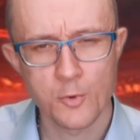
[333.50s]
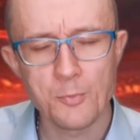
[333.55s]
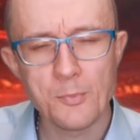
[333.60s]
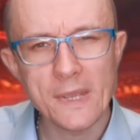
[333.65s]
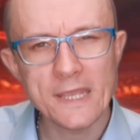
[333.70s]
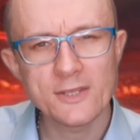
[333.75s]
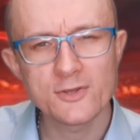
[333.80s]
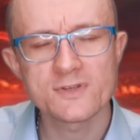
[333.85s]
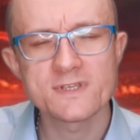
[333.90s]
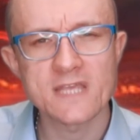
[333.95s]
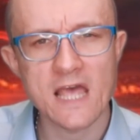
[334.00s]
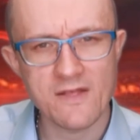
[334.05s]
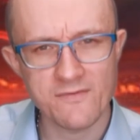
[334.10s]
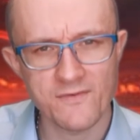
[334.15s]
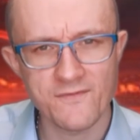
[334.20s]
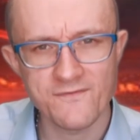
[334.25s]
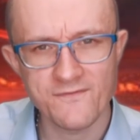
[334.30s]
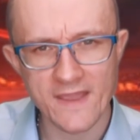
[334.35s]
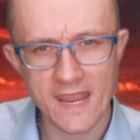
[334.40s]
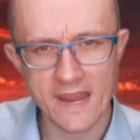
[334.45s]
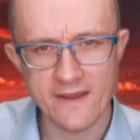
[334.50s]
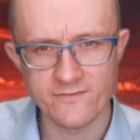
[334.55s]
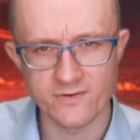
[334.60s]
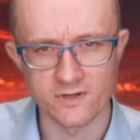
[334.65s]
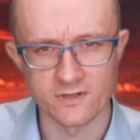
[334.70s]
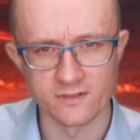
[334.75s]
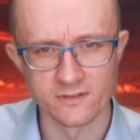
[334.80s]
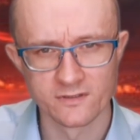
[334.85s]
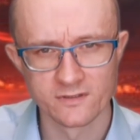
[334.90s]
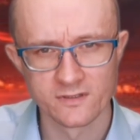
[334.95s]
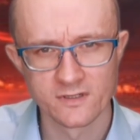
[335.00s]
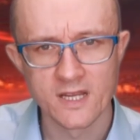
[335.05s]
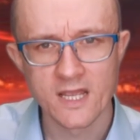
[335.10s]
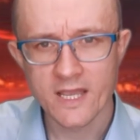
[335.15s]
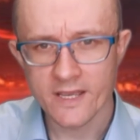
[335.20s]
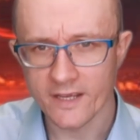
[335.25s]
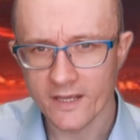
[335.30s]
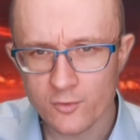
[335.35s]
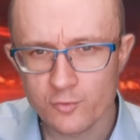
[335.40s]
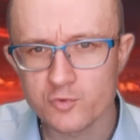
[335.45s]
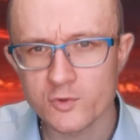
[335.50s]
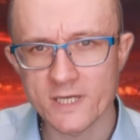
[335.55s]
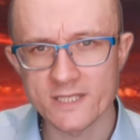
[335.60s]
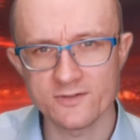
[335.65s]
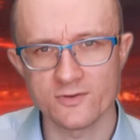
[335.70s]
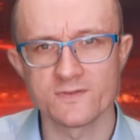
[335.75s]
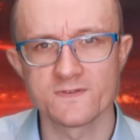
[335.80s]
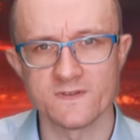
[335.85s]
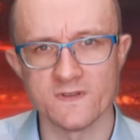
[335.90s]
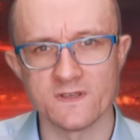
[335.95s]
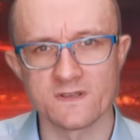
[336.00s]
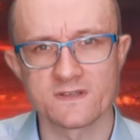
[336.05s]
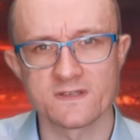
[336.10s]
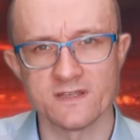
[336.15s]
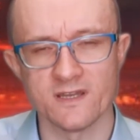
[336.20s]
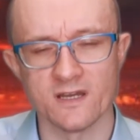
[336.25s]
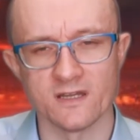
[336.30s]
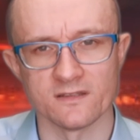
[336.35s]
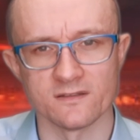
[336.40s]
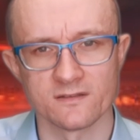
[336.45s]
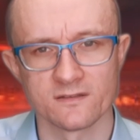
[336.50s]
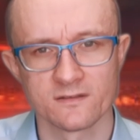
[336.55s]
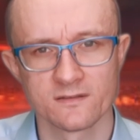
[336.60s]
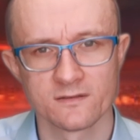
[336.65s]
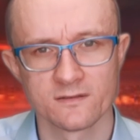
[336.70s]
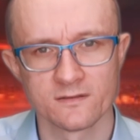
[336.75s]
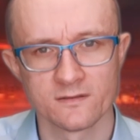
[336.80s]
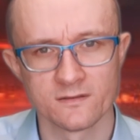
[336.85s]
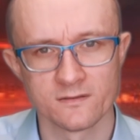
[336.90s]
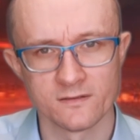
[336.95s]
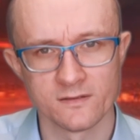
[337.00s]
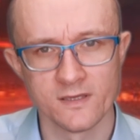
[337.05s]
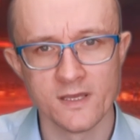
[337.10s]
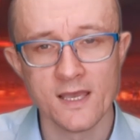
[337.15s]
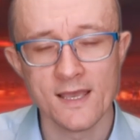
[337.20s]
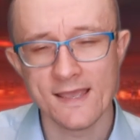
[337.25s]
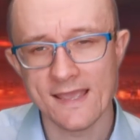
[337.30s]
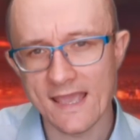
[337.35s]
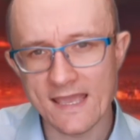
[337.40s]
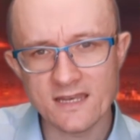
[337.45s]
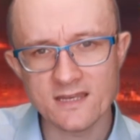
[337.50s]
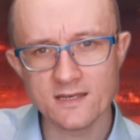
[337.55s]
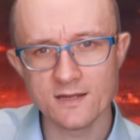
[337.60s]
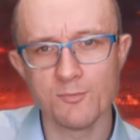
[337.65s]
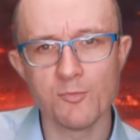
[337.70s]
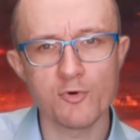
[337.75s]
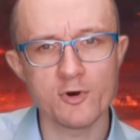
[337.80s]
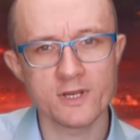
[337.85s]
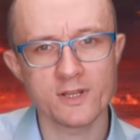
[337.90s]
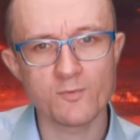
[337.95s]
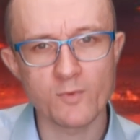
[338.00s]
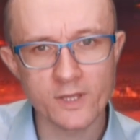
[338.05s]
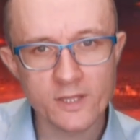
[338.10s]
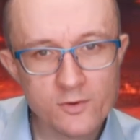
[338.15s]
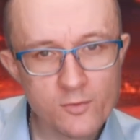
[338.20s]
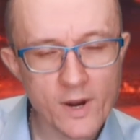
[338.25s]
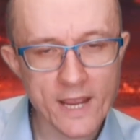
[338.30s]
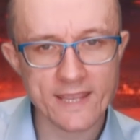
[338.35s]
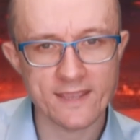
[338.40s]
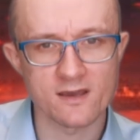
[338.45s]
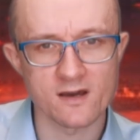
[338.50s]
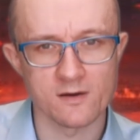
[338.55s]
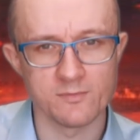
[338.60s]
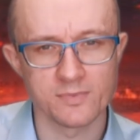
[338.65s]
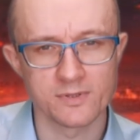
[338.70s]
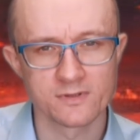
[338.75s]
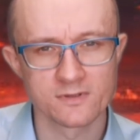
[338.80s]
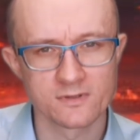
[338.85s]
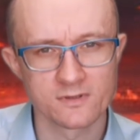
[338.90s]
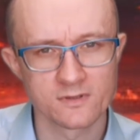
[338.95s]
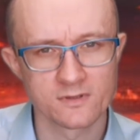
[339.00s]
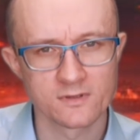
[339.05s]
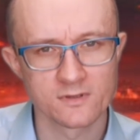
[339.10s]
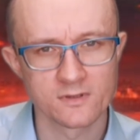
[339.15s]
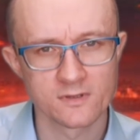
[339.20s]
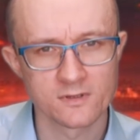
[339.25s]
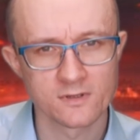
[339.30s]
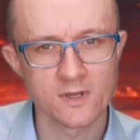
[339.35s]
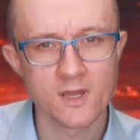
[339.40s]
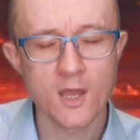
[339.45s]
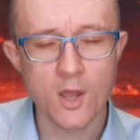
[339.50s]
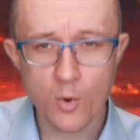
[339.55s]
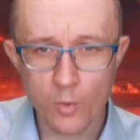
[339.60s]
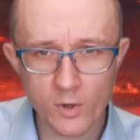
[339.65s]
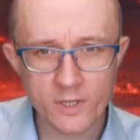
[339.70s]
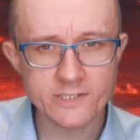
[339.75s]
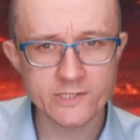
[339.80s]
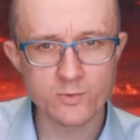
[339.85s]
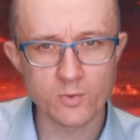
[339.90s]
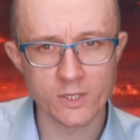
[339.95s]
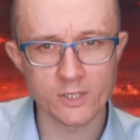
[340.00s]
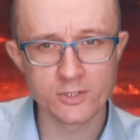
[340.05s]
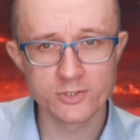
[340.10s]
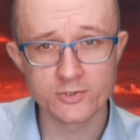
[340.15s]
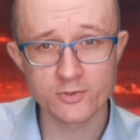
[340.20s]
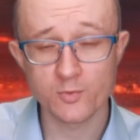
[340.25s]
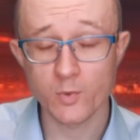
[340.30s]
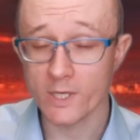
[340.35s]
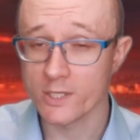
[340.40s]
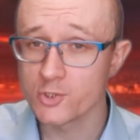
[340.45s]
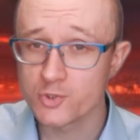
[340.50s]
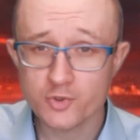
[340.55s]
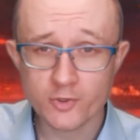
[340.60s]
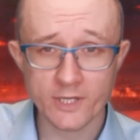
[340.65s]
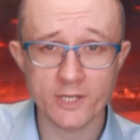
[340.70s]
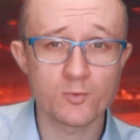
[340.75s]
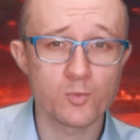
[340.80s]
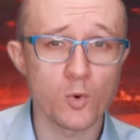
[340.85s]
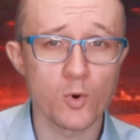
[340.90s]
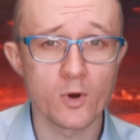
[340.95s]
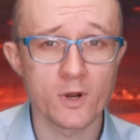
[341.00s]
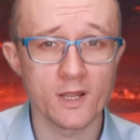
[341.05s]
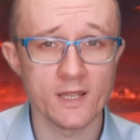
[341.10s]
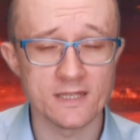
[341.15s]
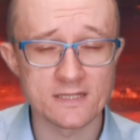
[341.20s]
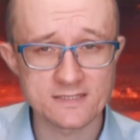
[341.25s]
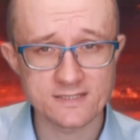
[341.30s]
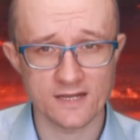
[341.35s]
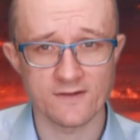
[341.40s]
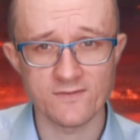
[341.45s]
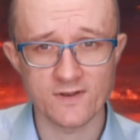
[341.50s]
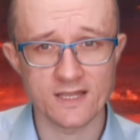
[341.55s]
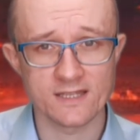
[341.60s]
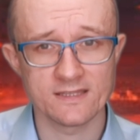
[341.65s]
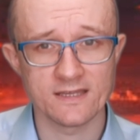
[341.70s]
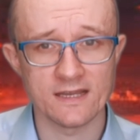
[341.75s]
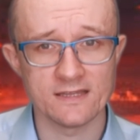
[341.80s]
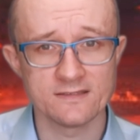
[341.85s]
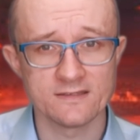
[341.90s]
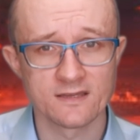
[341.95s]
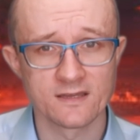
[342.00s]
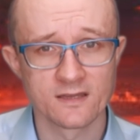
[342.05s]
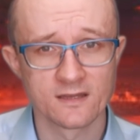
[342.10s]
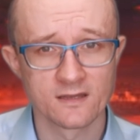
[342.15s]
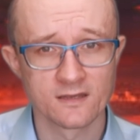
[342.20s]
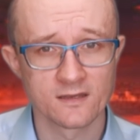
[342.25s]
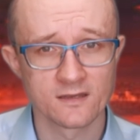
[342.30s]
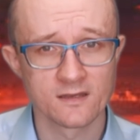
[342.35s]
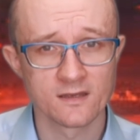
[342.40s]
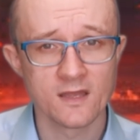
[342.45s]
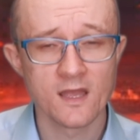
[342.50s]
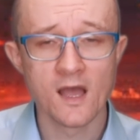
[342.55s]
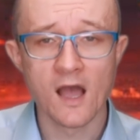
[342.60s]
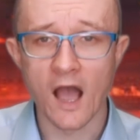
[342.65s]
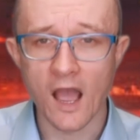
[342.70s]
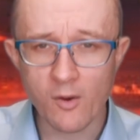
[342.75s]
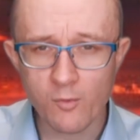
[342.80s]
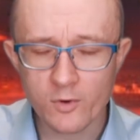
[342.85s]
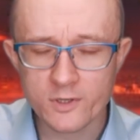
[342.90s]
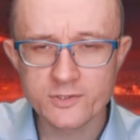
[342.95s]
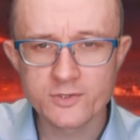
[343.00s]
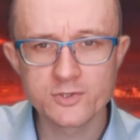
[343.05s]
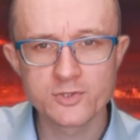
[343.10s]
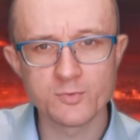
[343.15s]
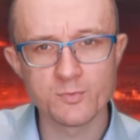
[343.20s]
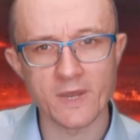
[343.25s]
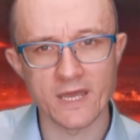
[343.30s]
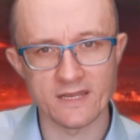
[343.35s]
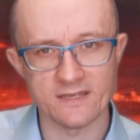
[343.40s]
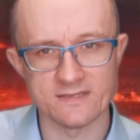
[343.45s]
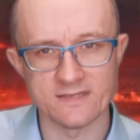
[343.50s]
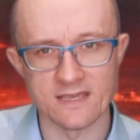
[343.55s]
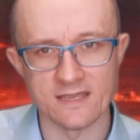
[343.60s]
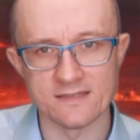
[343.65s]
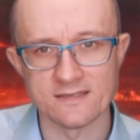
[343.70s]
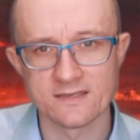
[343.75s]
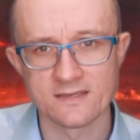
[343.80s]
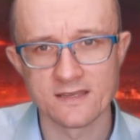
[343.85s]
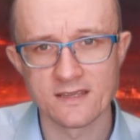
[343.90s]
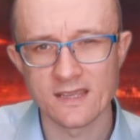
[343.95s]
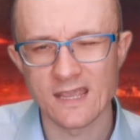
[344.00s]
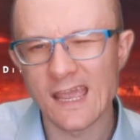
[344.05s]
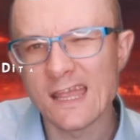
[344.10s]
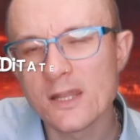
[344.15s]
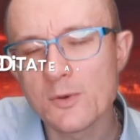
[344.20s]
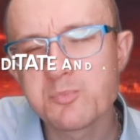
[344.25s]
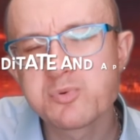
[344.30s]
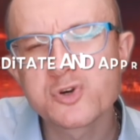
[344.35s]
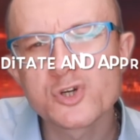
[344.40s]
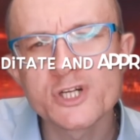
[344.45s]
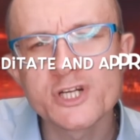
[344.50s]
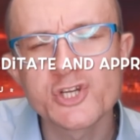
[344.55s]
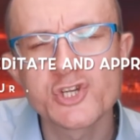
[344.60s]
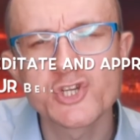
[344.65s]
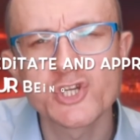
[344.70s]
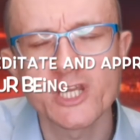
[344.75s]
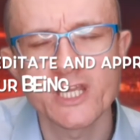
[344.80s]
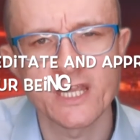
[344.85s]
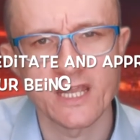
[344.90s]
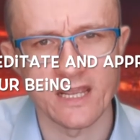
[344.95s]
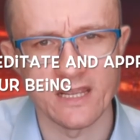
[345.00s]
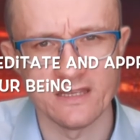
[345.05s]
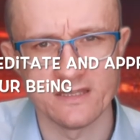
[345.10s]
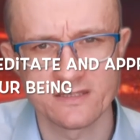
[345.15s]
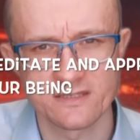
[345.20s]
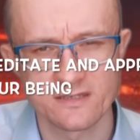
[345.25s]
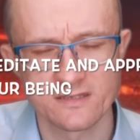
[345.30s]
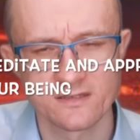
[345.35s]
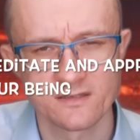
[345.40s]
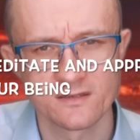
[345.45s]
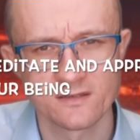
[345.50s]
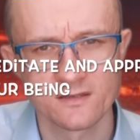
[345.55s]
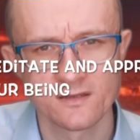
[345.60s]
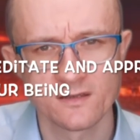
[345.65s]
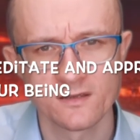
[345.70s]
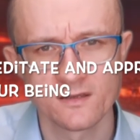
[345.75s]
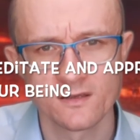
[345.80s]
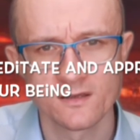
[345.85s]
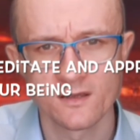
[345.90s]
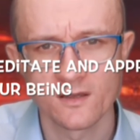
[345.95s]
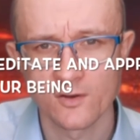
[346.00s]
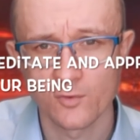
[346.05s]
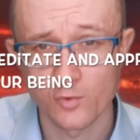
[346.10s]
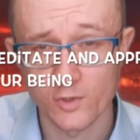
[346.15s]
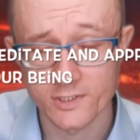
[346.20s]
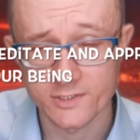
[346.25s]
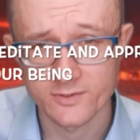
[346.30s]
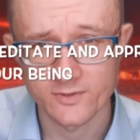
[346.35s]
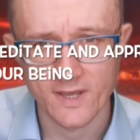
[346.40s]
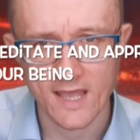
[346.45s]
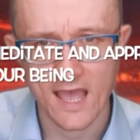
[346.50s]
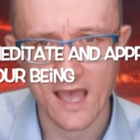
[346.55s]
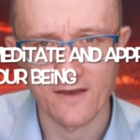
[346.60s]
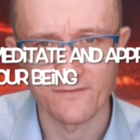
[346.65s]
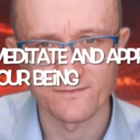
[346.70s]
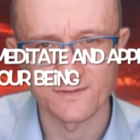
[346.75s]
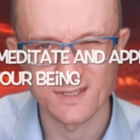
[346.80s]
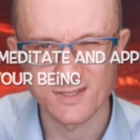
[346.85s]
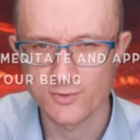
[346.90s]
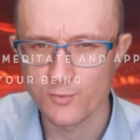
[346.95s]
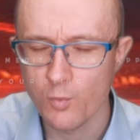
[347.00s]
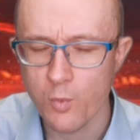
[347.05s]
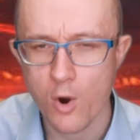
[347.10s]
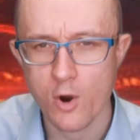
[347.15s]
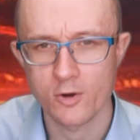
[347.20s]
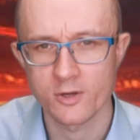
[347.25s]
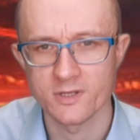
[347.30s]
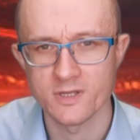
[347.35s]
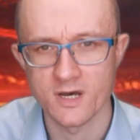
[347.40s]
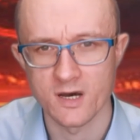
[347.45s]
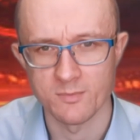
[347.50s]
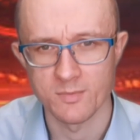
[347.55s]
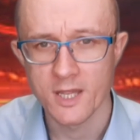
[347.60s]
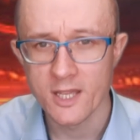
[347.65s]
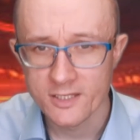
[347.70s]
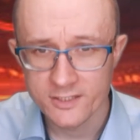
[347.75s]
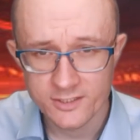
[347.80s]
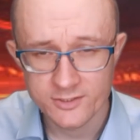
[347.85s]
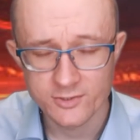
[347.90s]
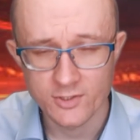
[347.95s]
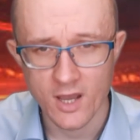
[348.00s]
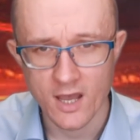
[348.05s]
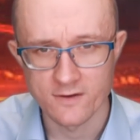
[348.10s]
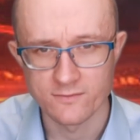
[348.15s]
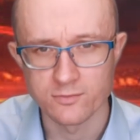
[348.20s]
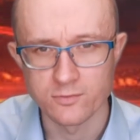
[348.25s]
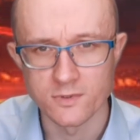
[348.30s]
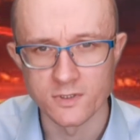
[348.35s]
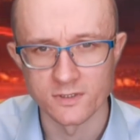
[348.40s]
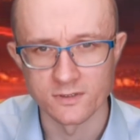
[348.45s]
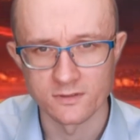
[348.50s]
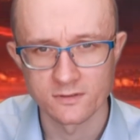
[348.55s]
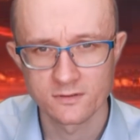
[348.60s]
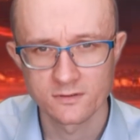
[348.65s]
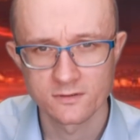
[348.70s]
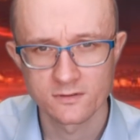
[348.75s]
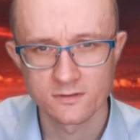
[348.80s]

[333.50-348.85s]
Make yourself a favor and write those things down. And in the morning when you wake up, what you want to do when you drink water and stuff like that, I want you to meditate and appreciate what you have, that you've woken up, that you have won.